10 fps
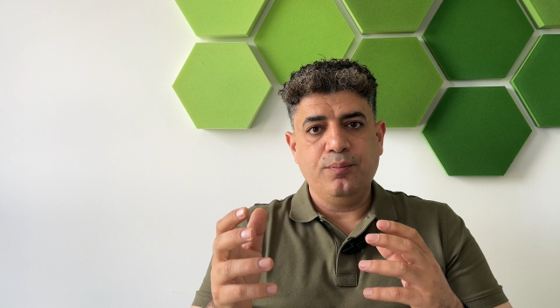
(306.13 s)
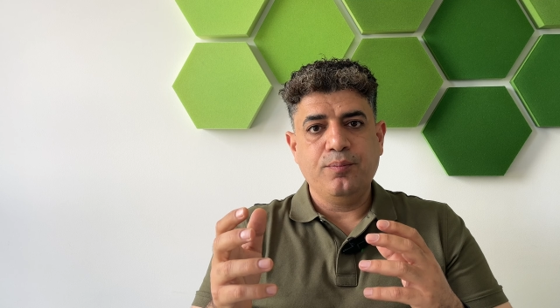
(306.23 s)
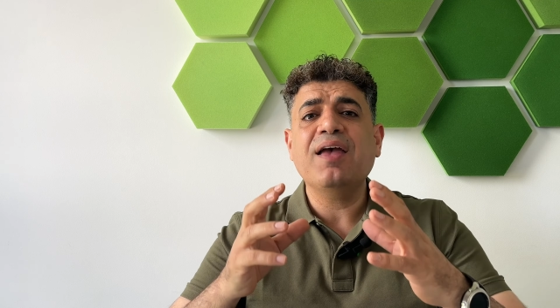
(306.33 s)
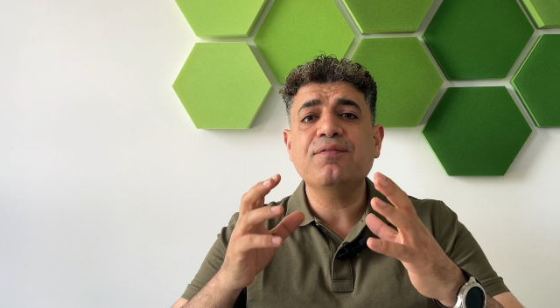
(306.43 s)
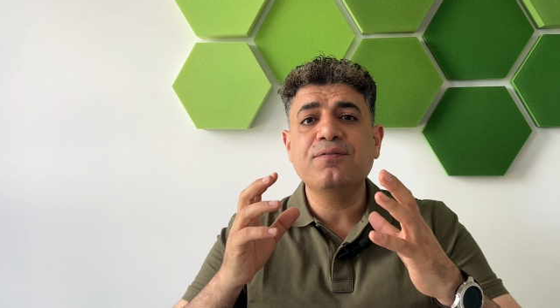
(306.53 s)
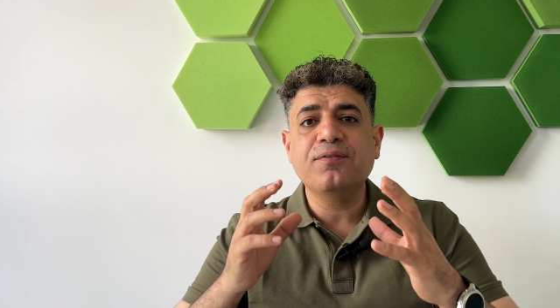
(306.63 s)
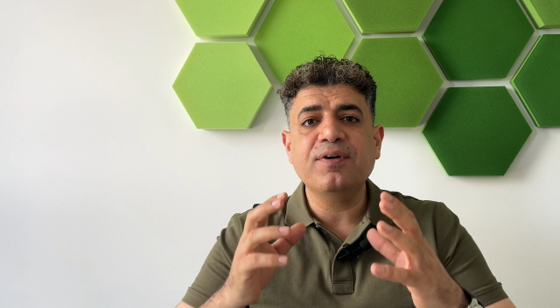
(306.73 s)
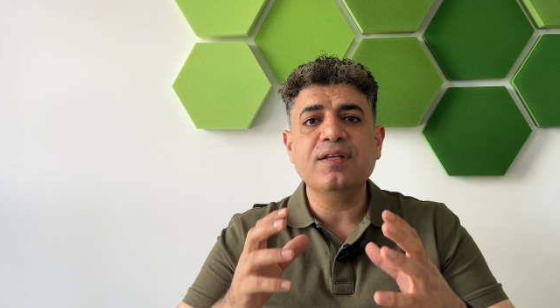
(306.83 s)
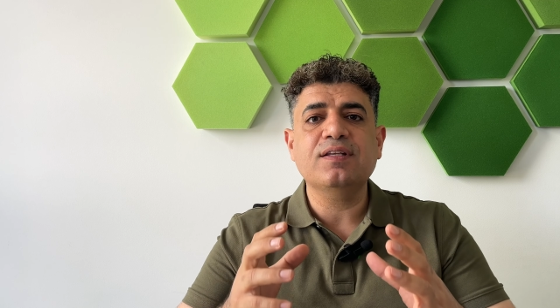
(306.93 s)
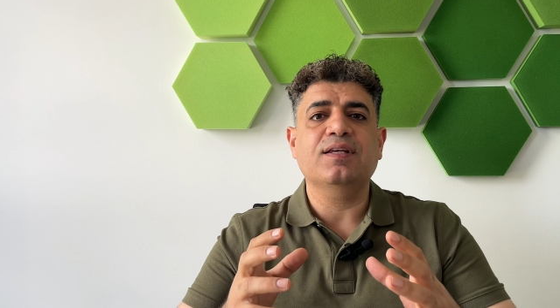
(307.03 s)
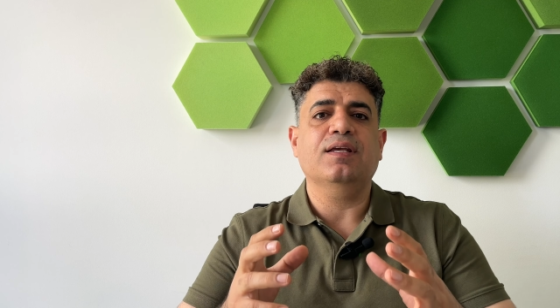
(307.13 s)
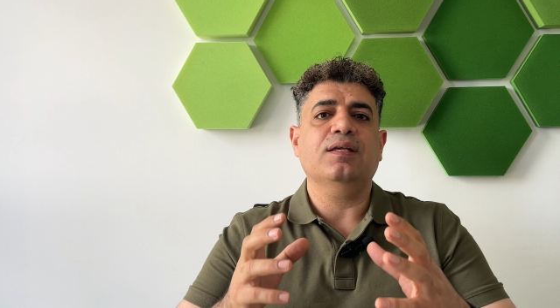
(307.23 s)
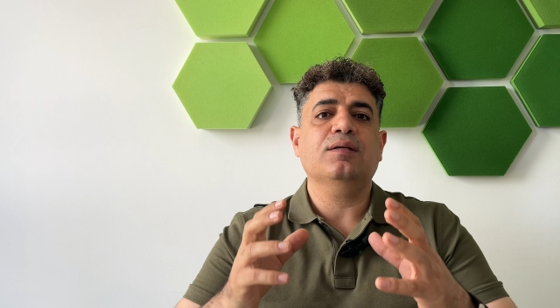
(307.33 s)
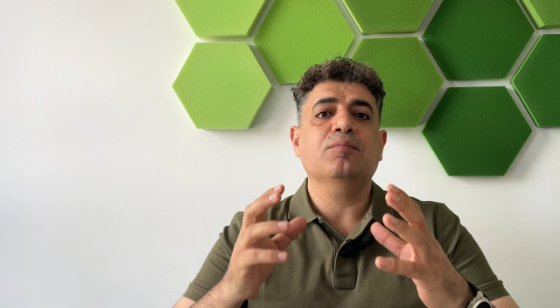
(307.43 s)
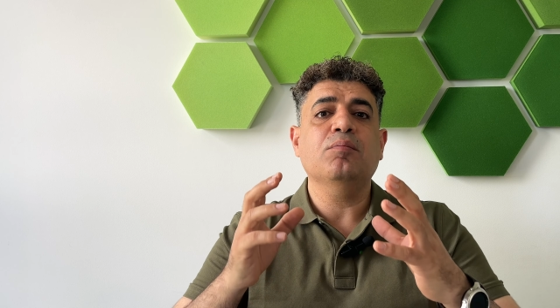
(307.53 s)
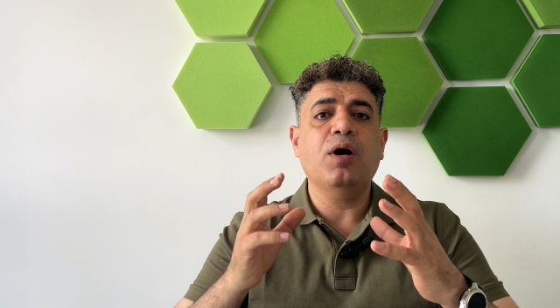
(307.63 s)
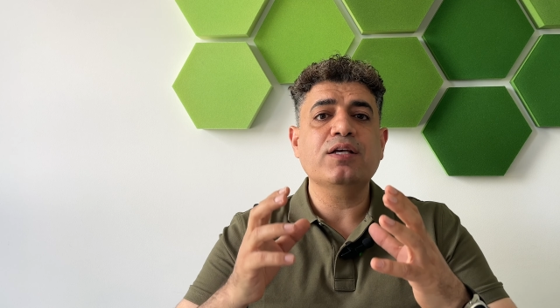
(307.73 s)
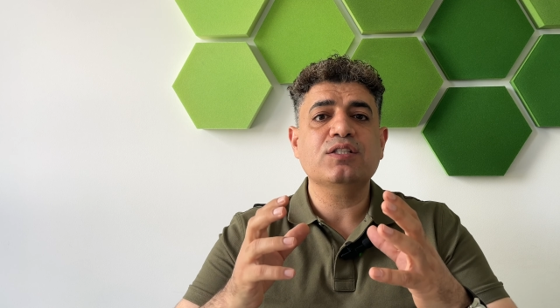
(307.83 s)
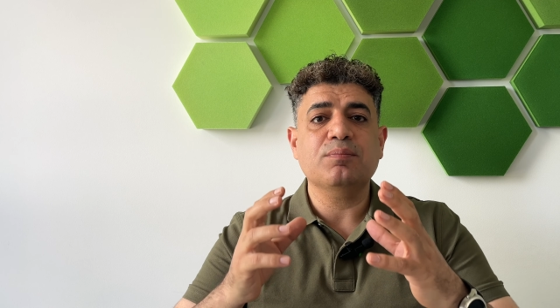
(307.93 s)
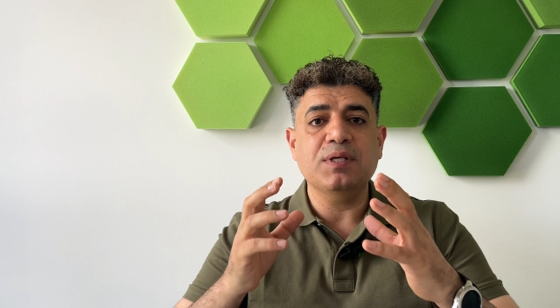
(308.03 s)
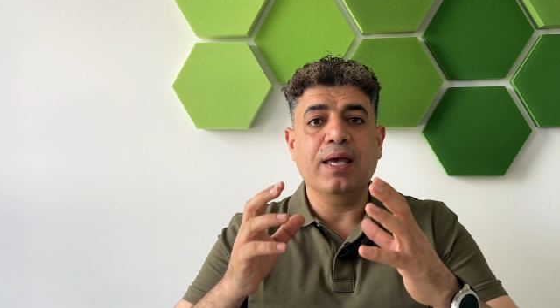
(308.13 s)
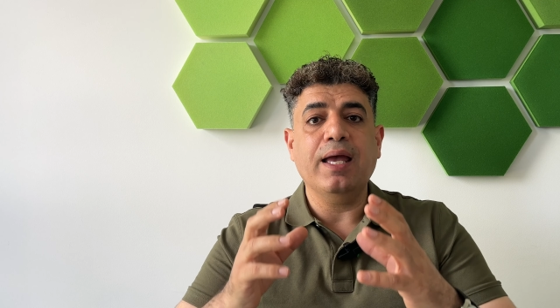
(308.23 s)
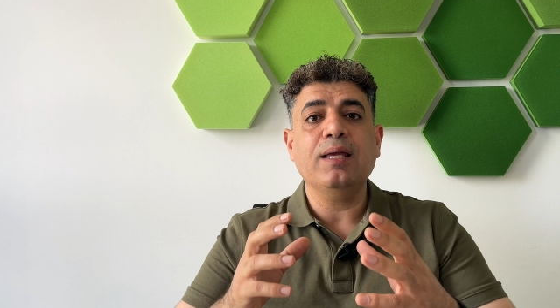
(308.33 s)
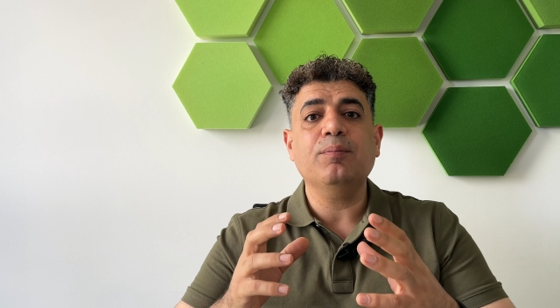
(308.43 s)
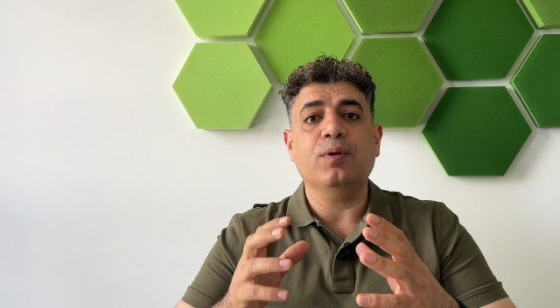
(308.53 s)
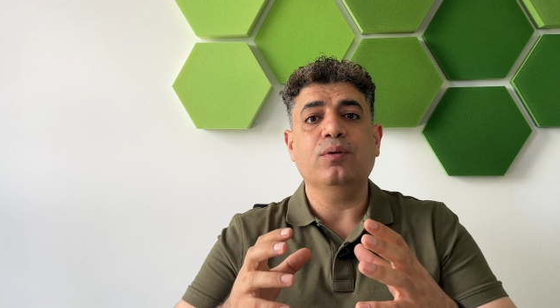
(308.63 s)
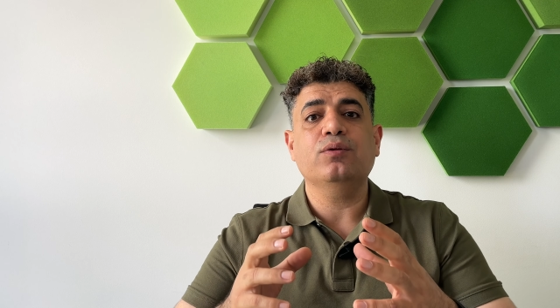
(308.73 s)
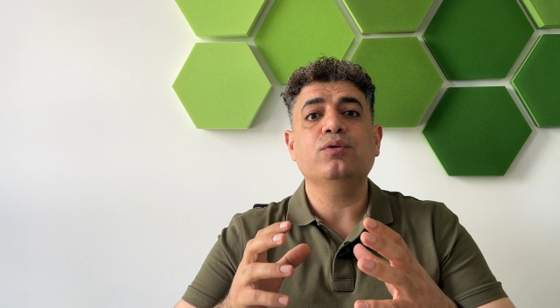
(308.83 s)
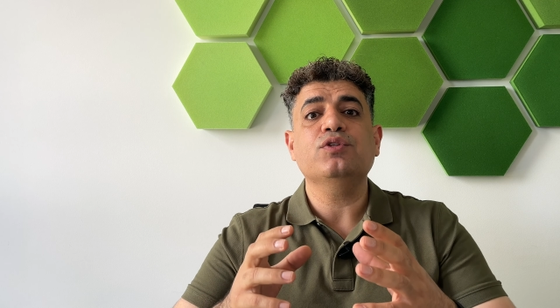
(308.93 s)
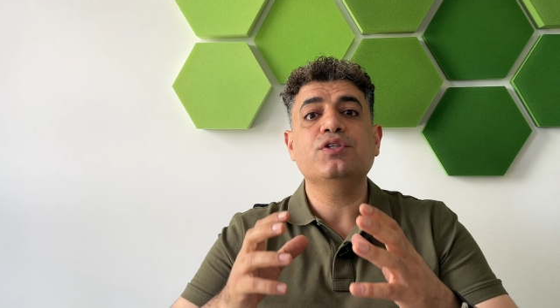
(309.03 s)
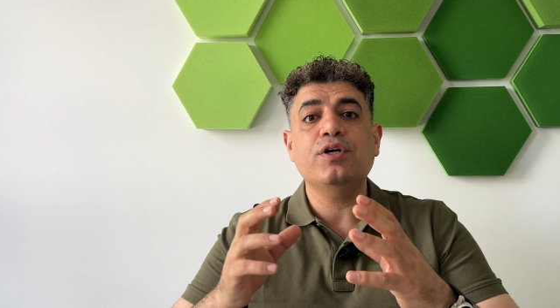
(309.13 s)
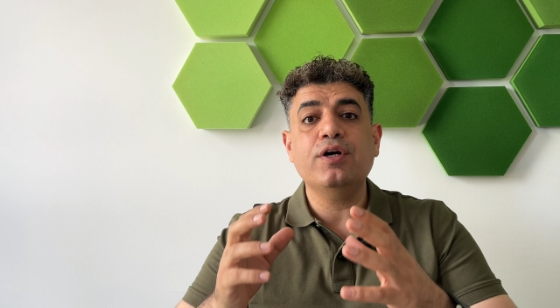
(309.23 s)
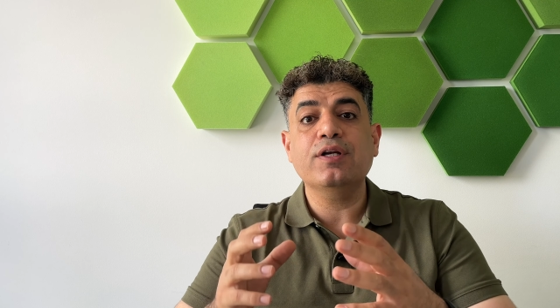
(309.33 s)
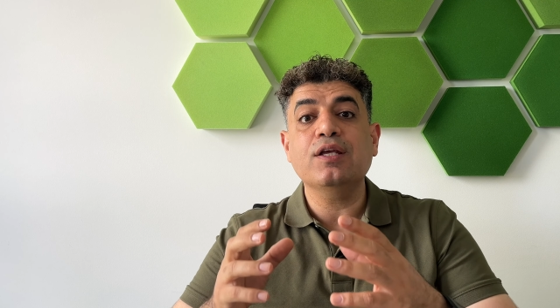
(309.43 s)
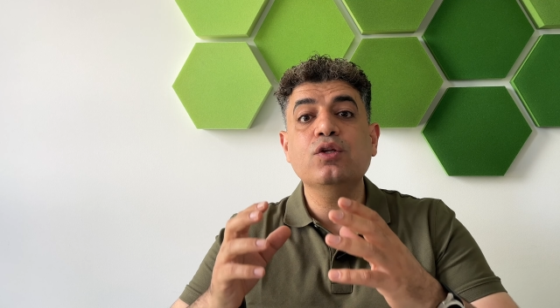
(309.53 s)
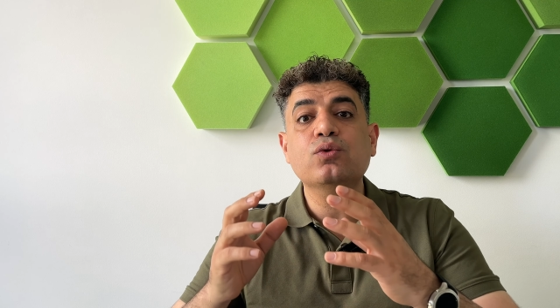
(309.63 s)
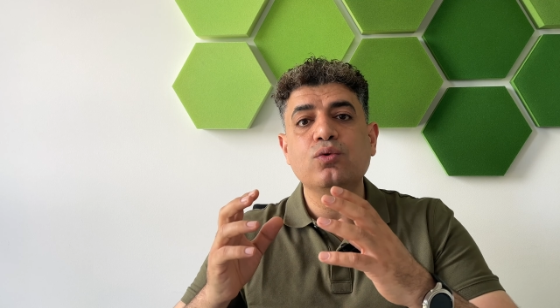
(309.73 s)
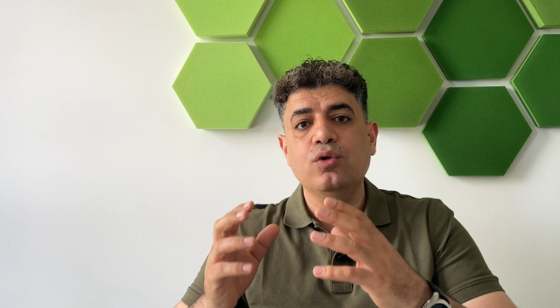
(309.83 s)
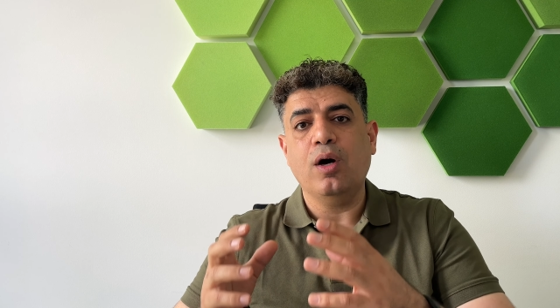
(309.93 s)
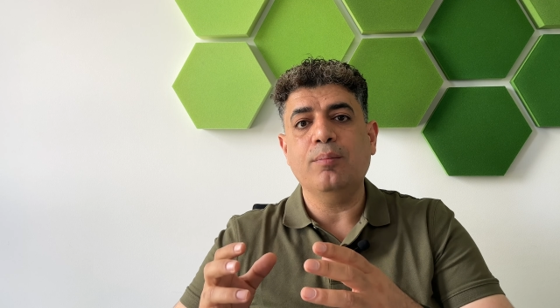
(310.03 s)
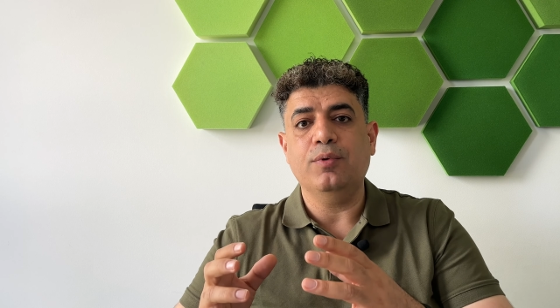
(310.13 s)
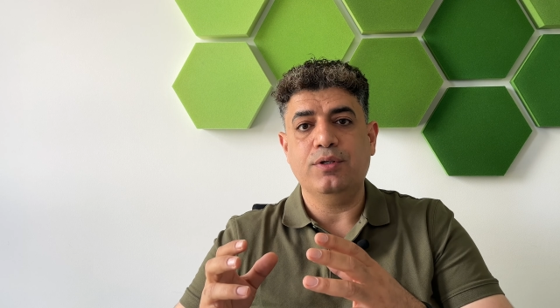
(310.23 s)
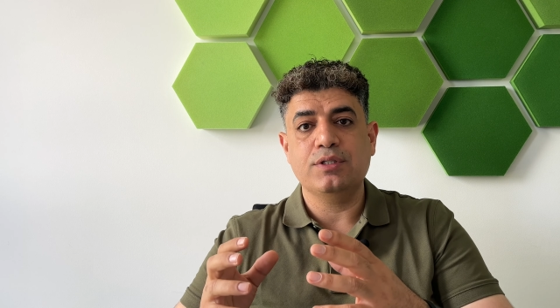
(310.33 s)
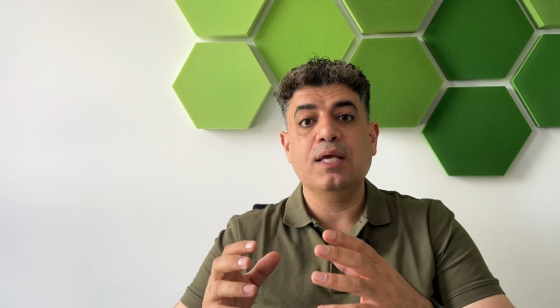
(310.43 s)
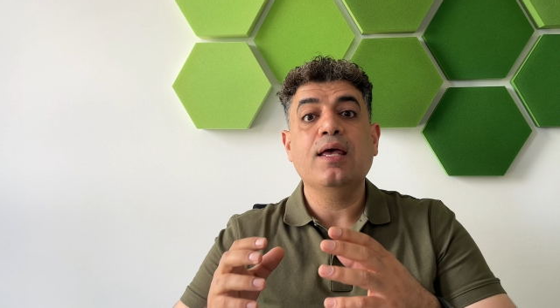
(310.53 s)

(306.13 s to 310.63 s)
Everything must be able to turn into numbers,